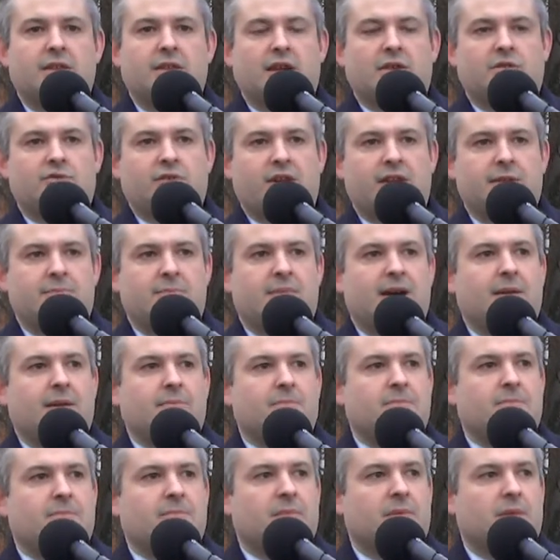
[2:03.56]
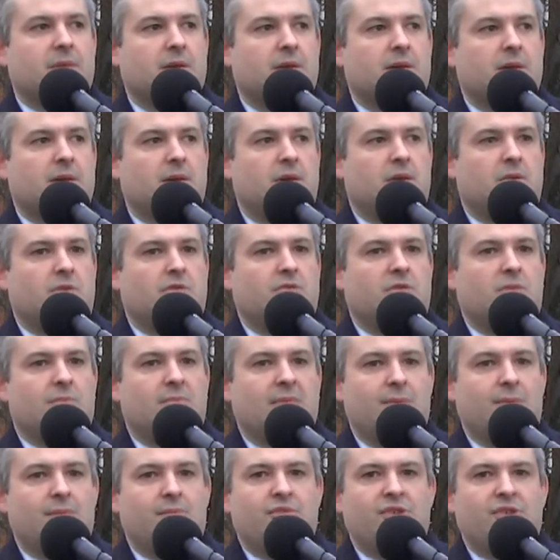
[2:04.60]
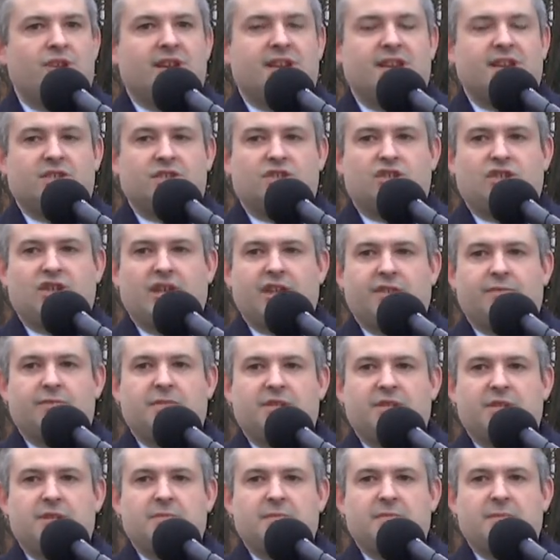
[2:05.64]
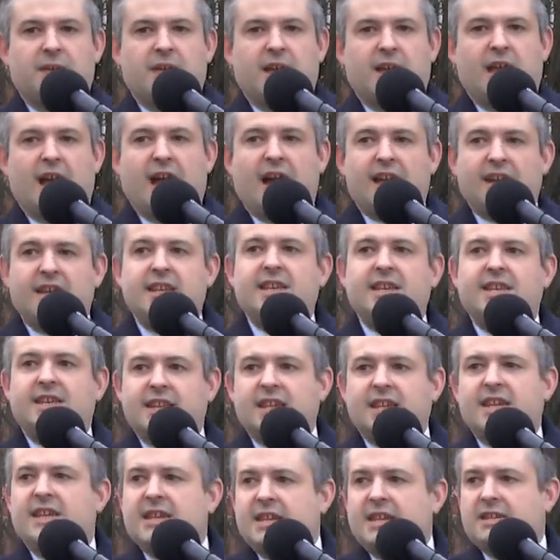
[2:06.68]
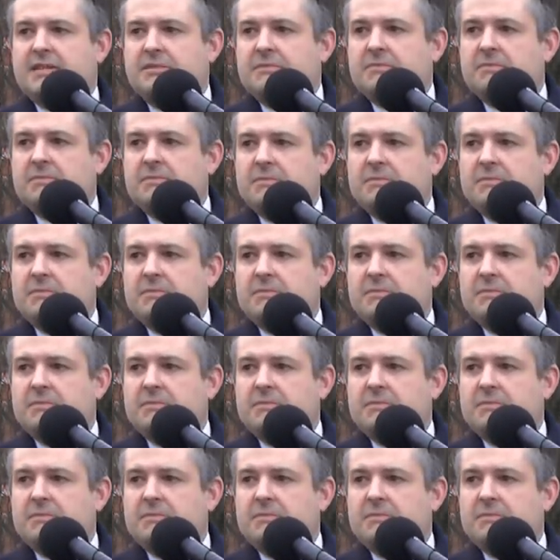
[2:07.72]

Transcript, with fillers: that great man, remembering his achievement, and indeed,